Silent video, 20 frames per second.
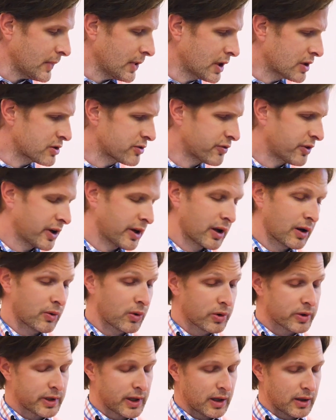it's funny, I
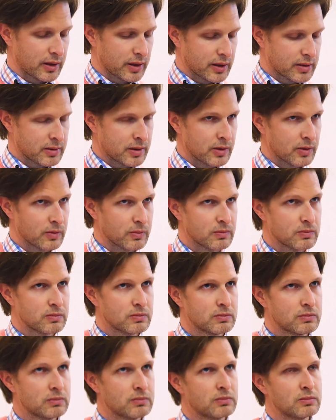wrote that like, you know,
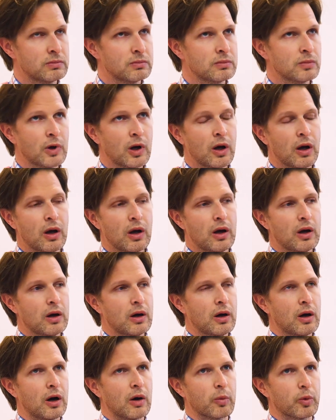
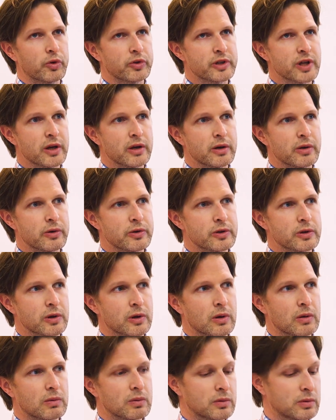almost 10 years
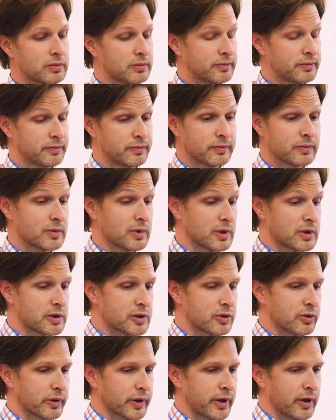ago. I
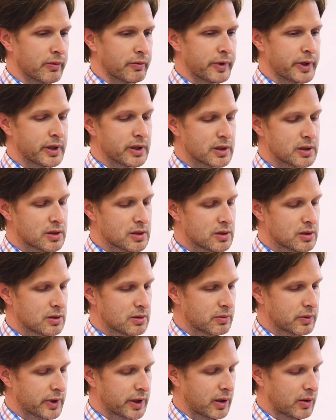still can't read it
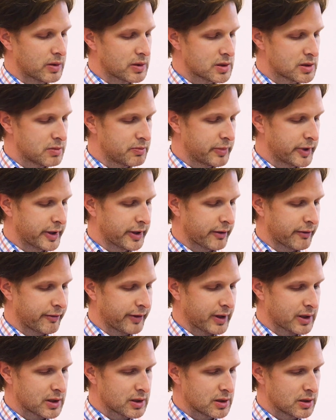without being
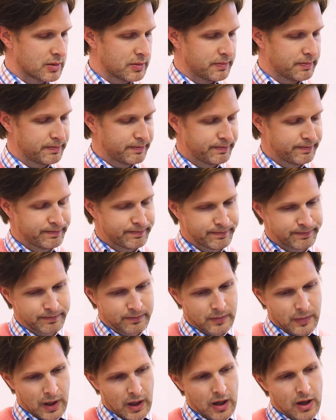affected.
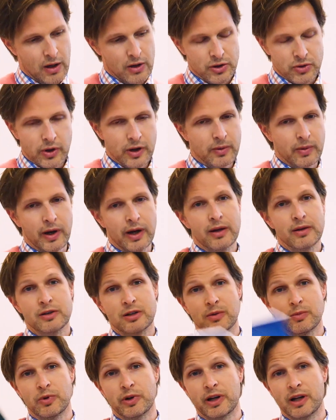So anyway,
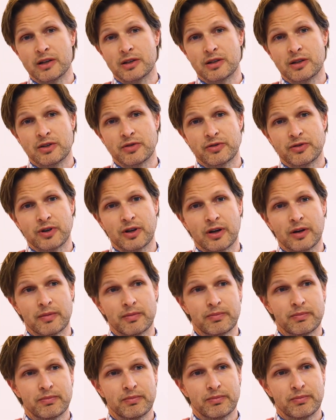someone gets this
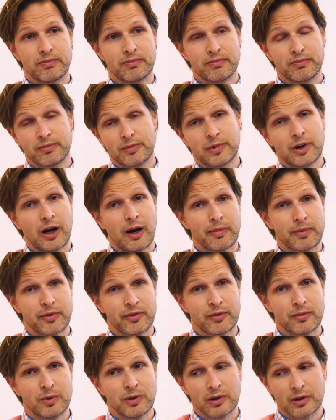copy of
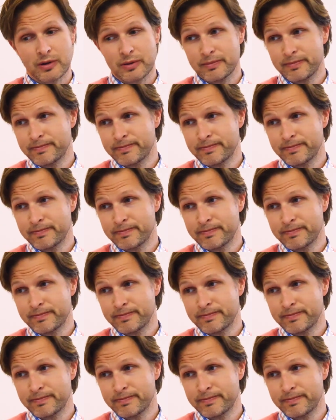the book.